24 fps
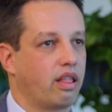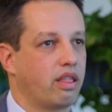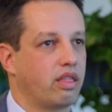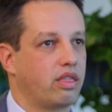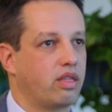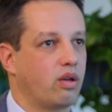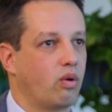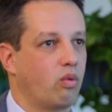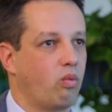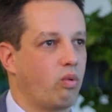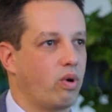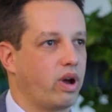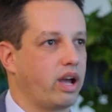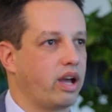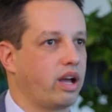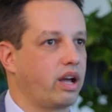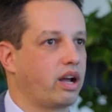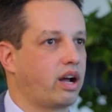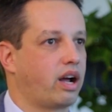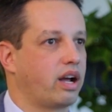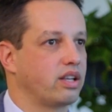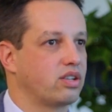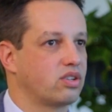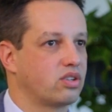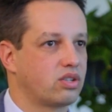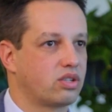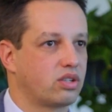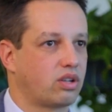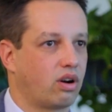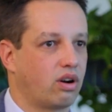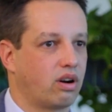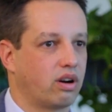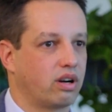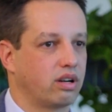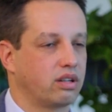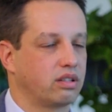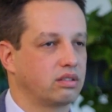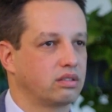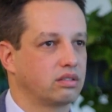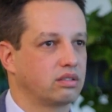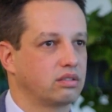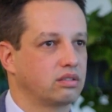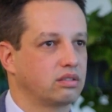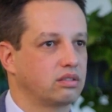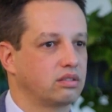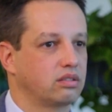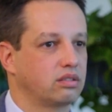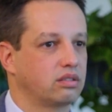the way I start
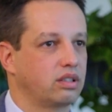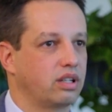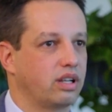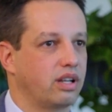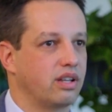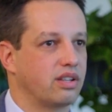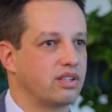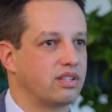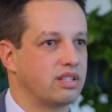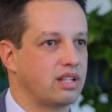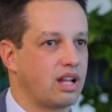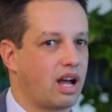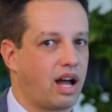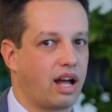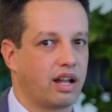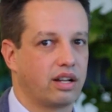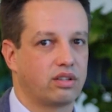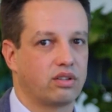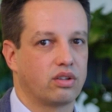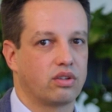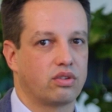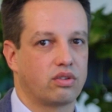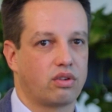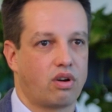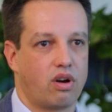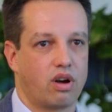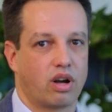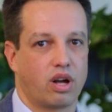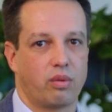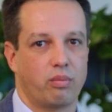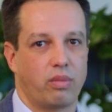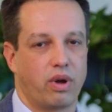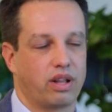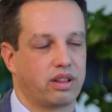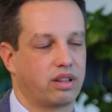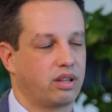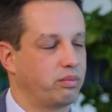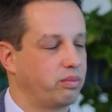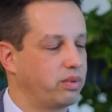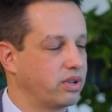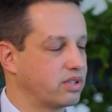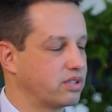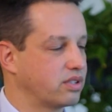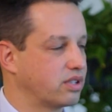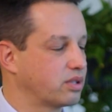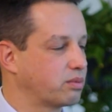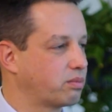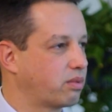is not to talk about the
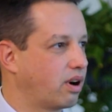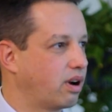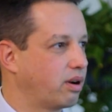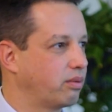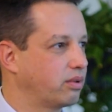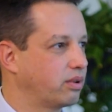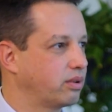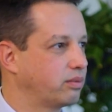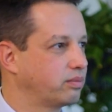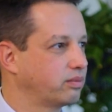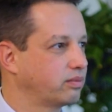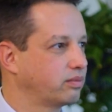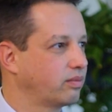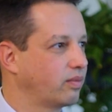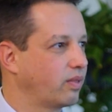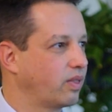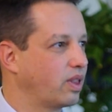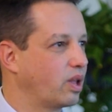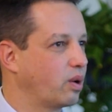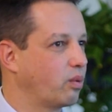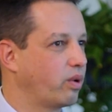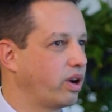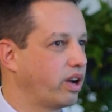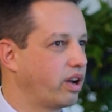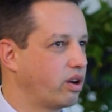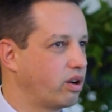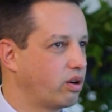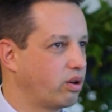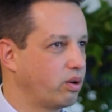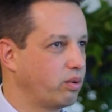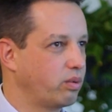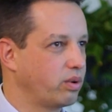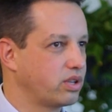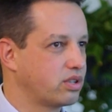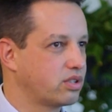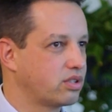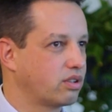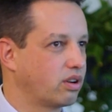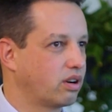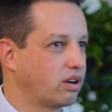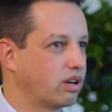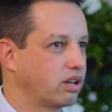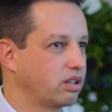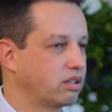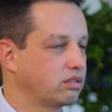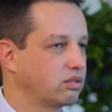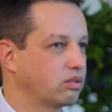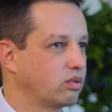business problem. The way I always
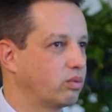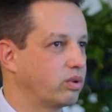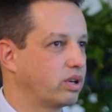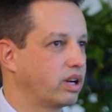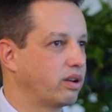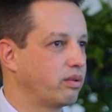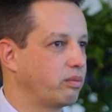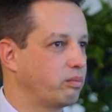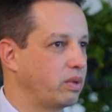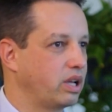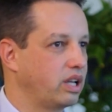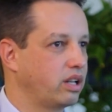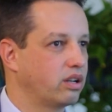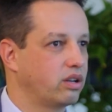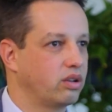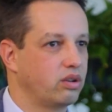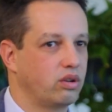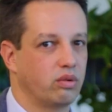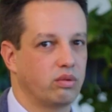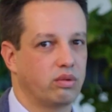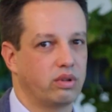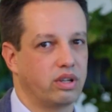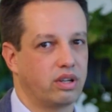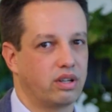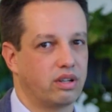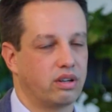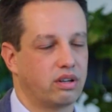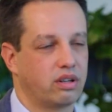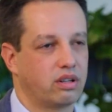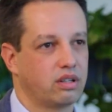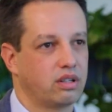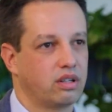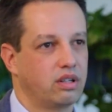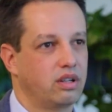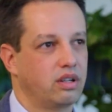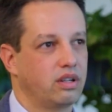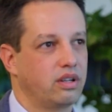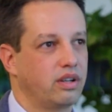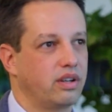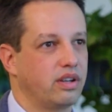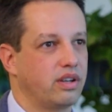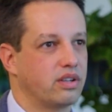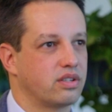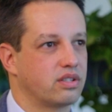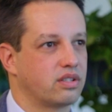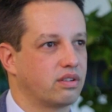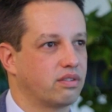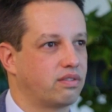start when I meet a new leader
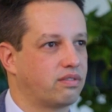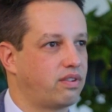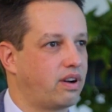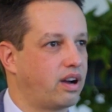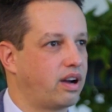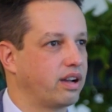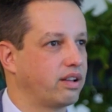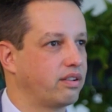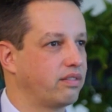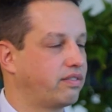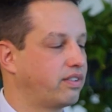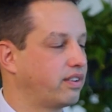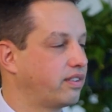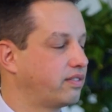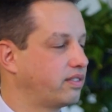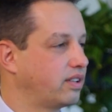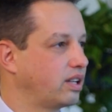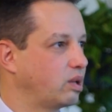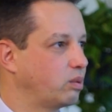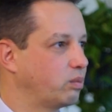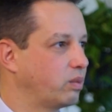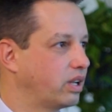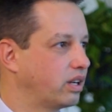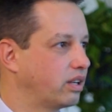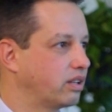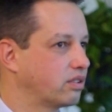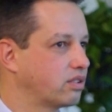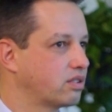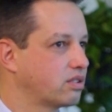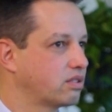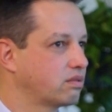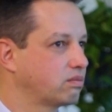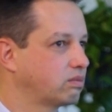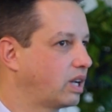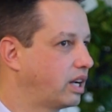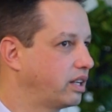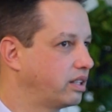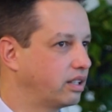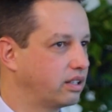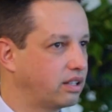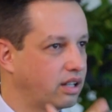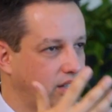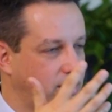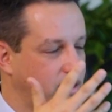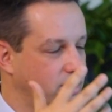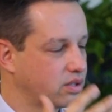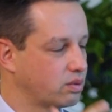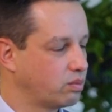is to find 15 minutes. I did
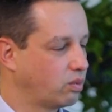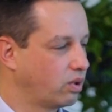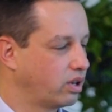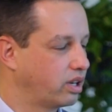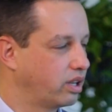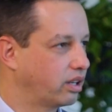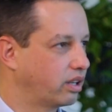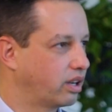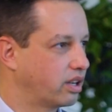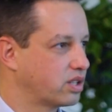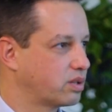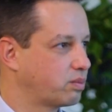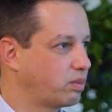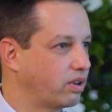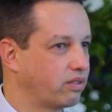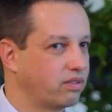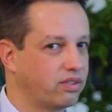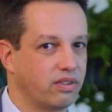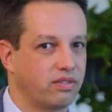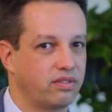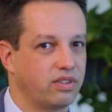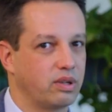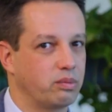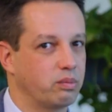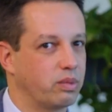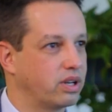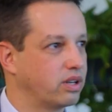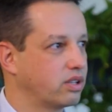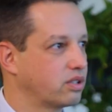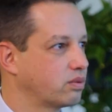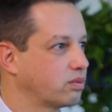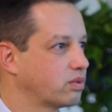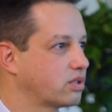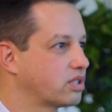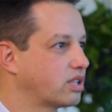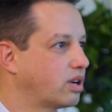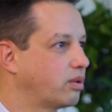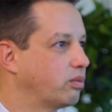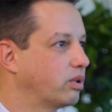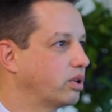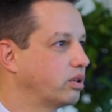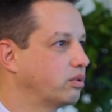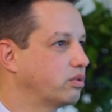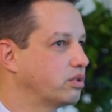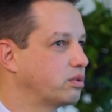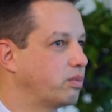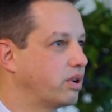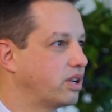that this morning. I spent 15 minutes with
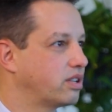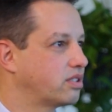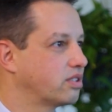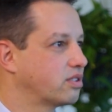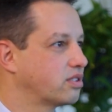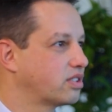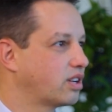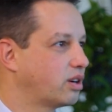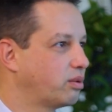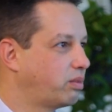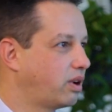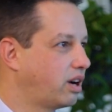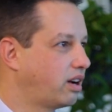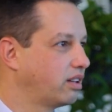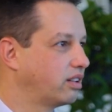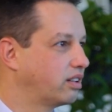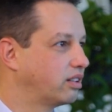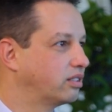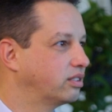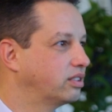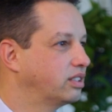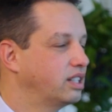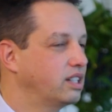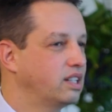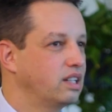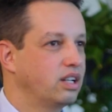someone who's based in Sao Paulo.